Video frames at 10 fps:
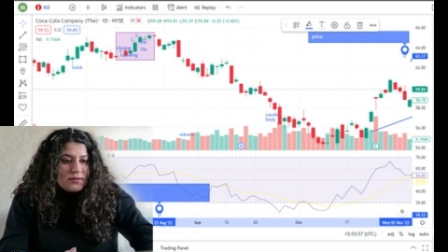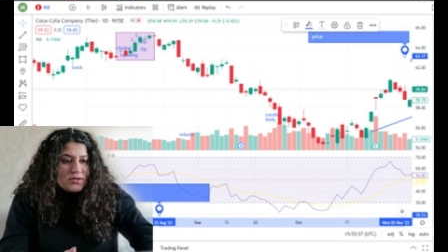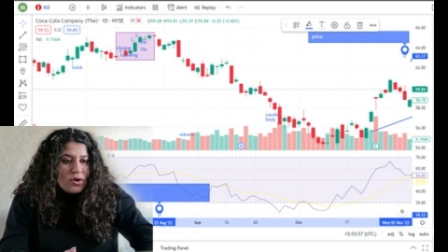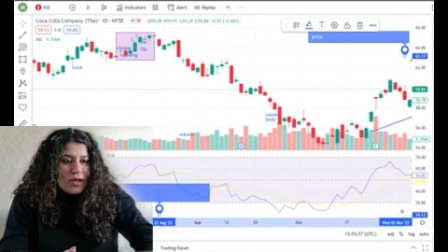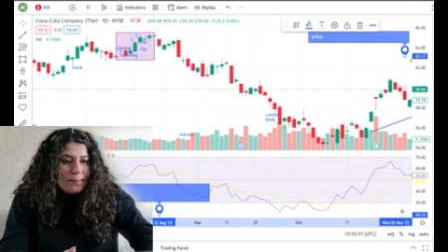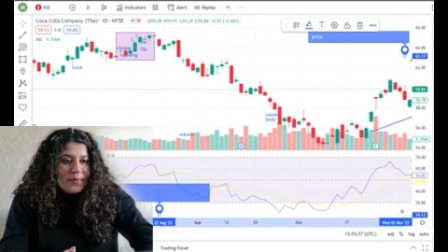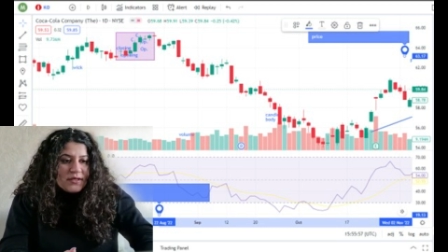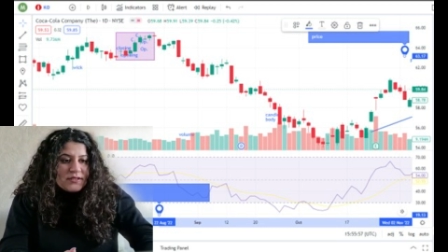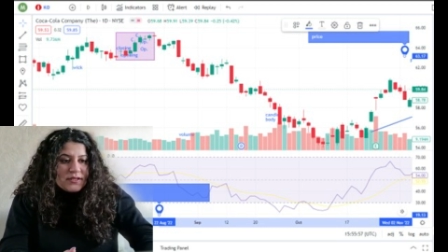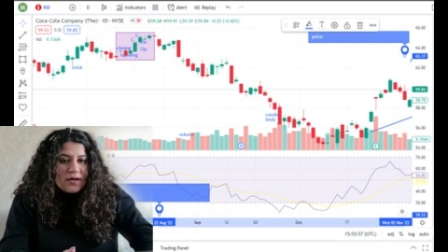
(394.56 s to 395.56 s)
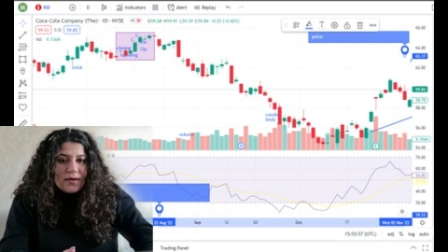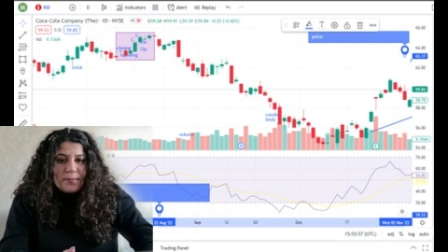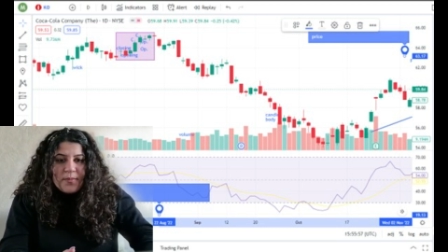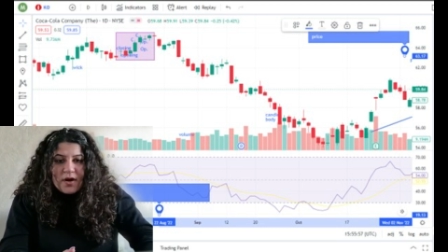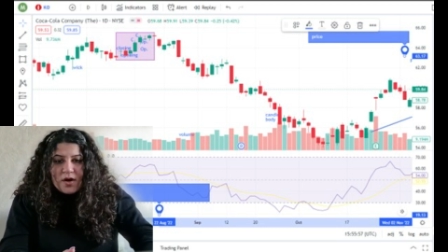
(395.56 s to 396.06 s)
talk a bit
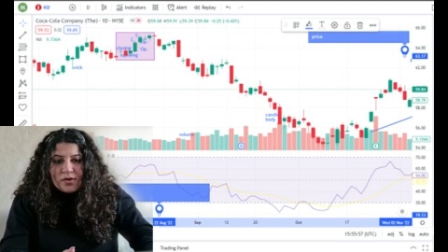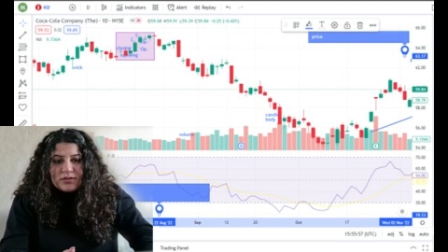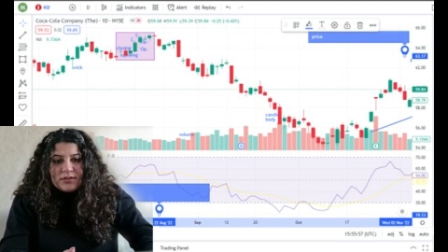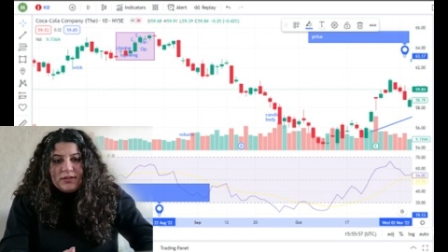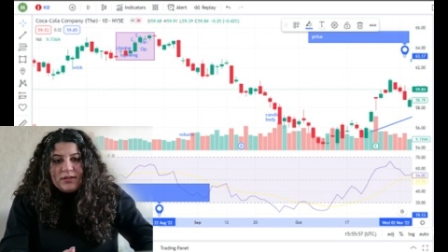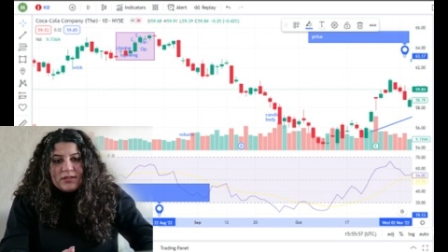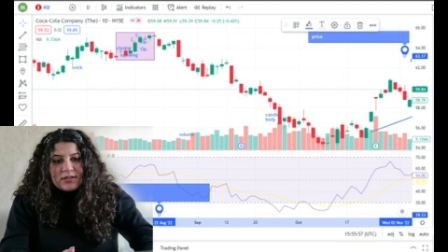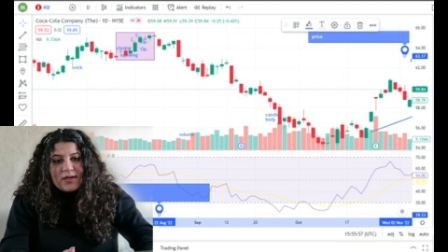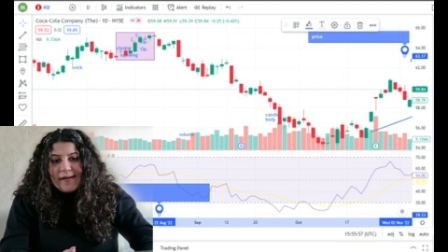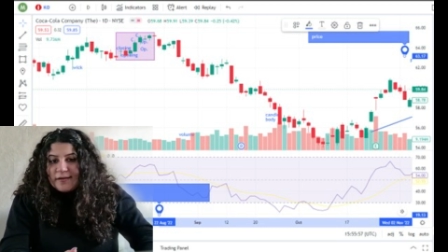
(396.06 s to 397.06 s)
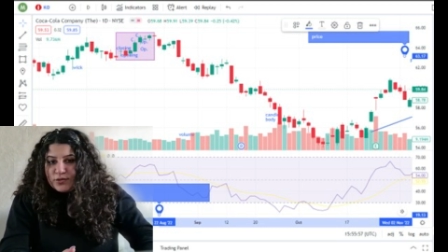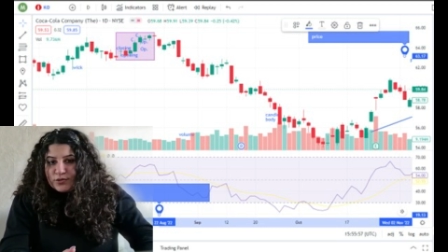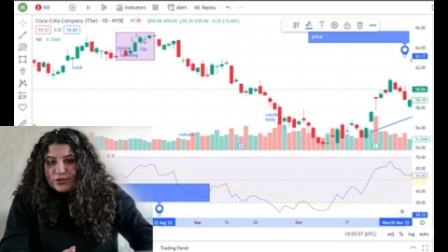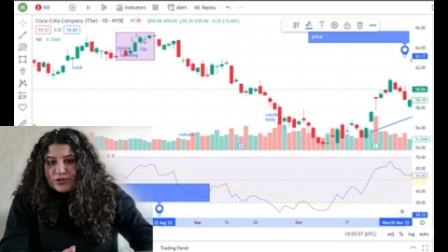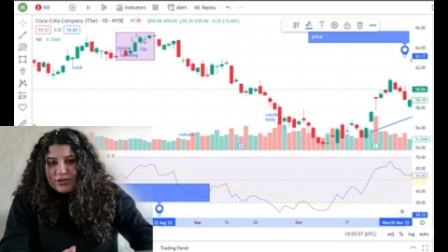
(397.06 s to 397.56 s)
about this
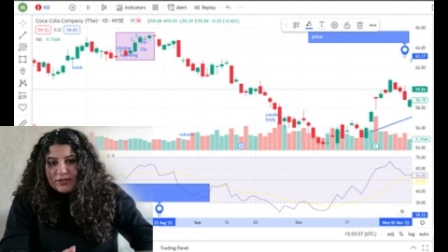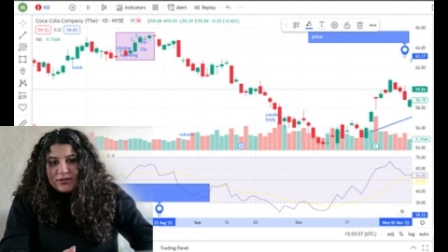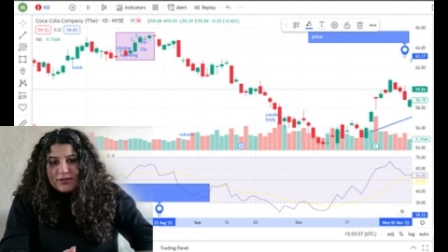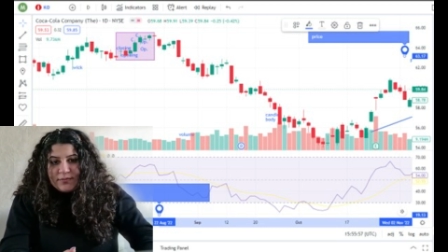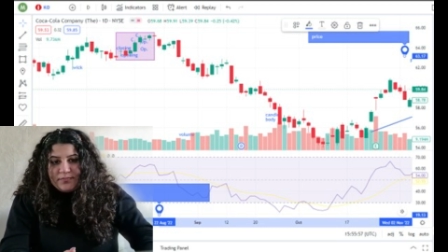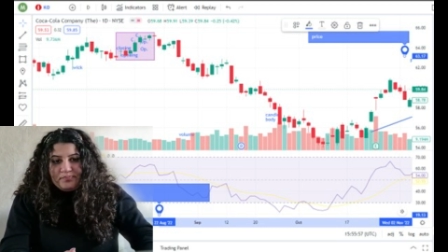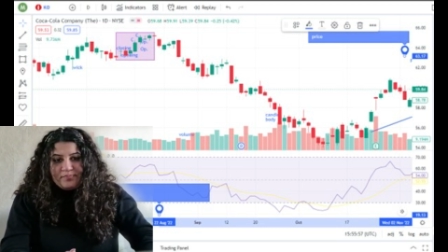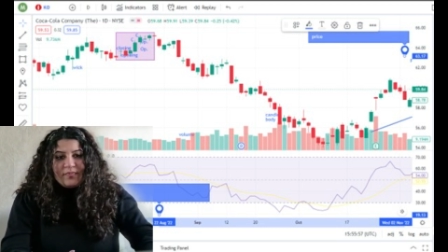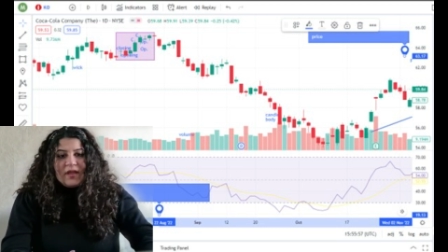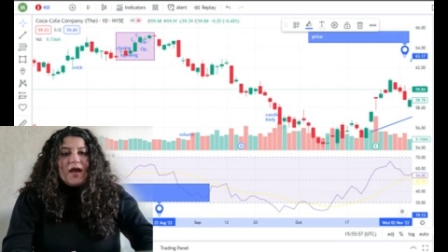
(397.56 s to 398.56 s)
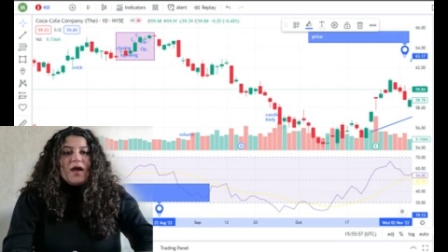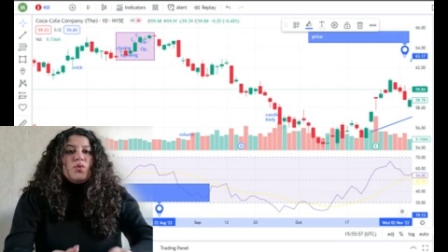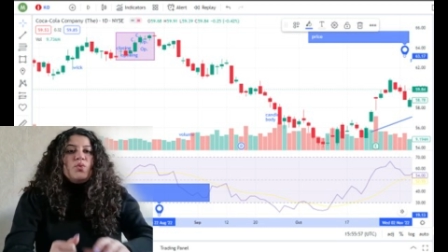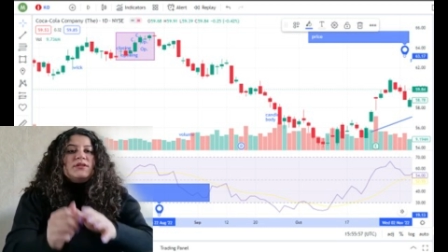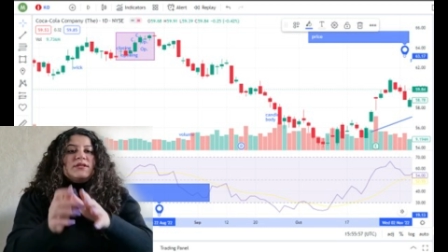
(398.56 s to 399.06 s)
candlestick
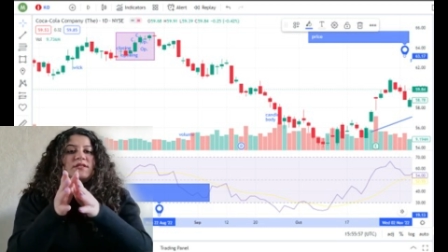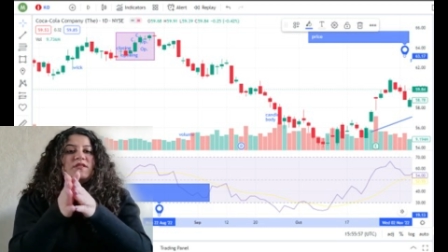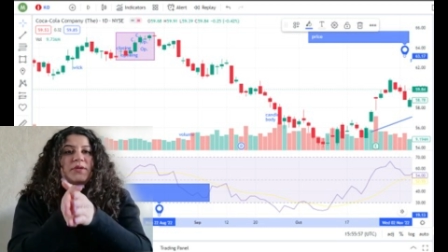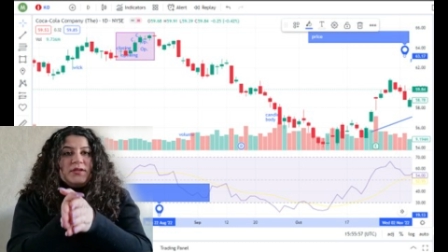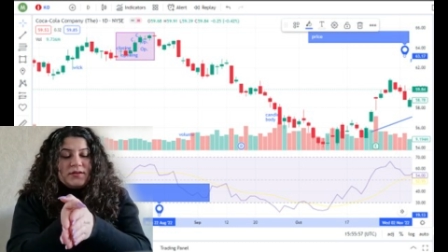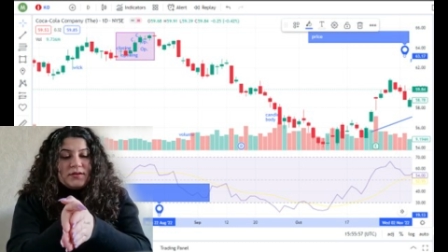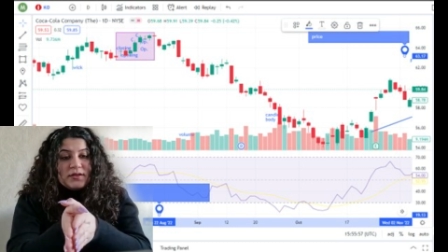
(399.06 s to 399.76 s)
and what does it mean.